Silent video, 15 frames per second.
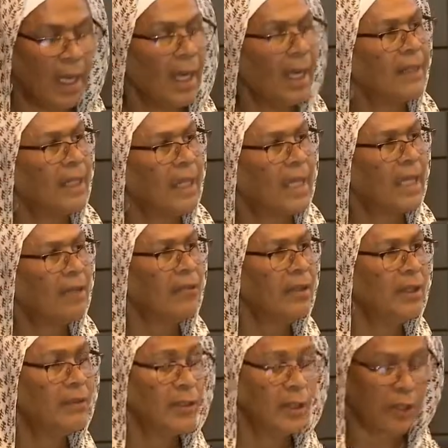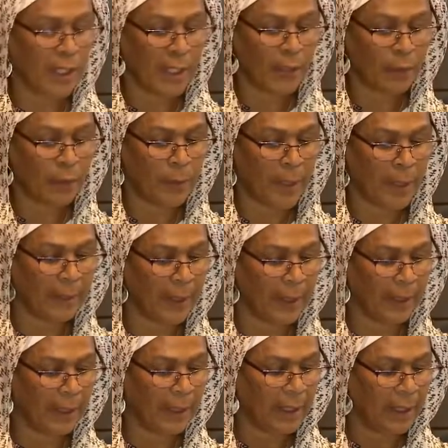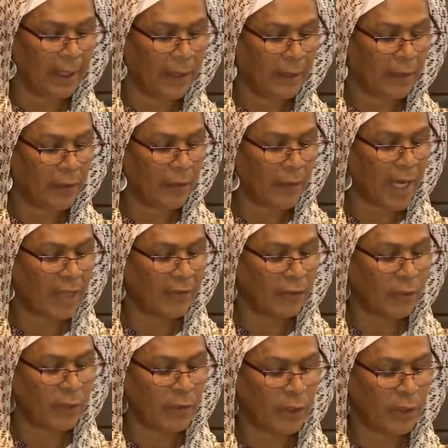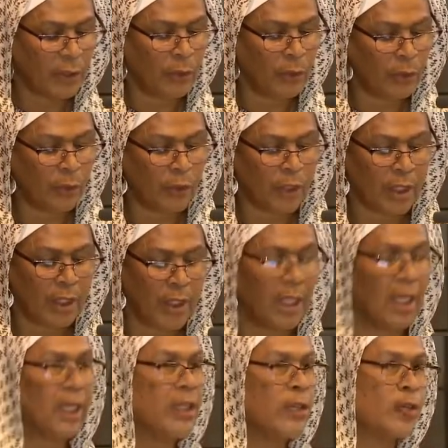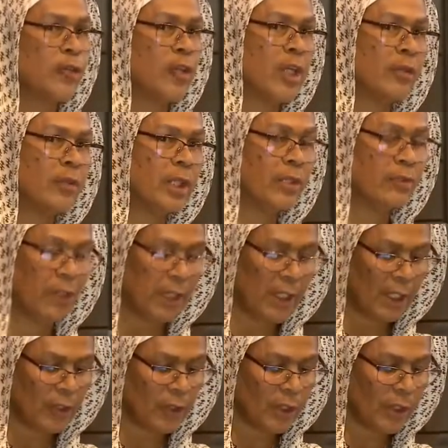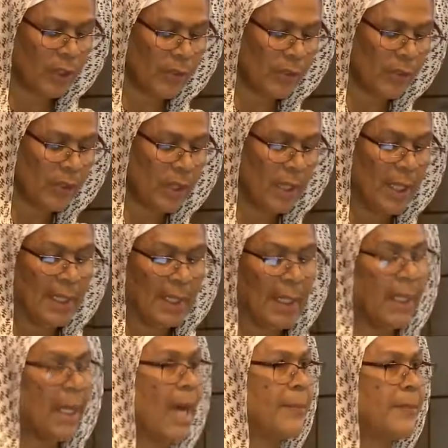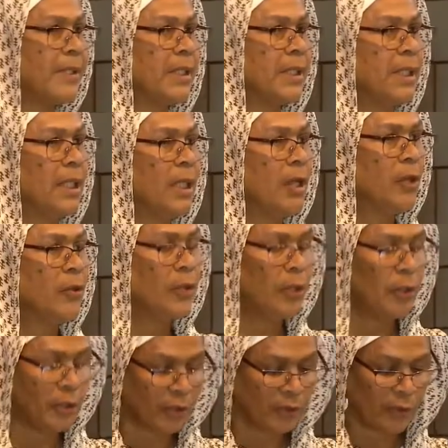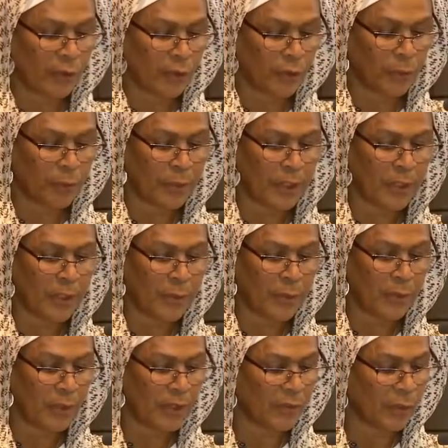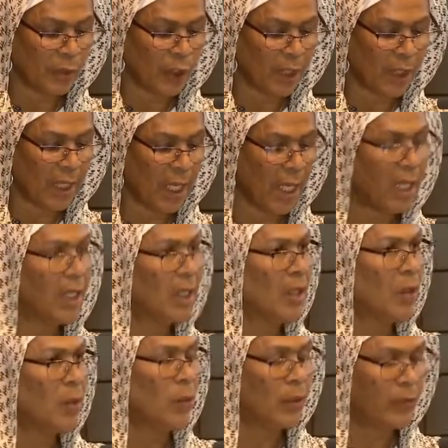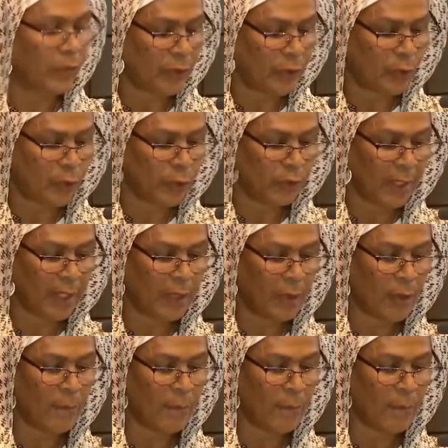At the level of the general public, the cry for a return to Sharia is generally reductionist, collapsing the universal principles of Sharia with the juridical